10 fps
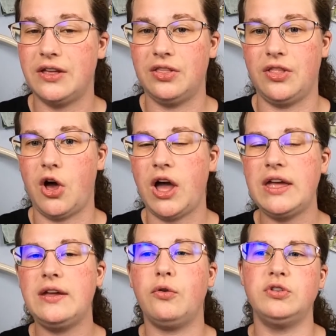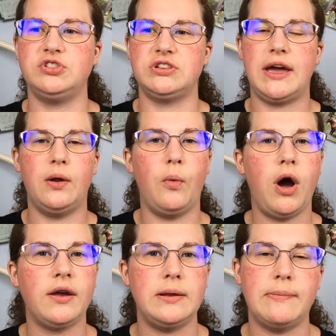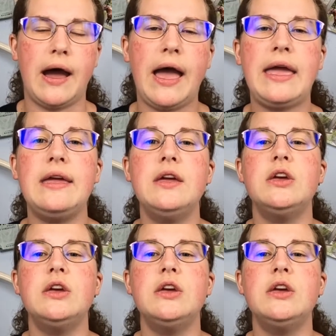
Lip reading: a lot, or just kind of walking by.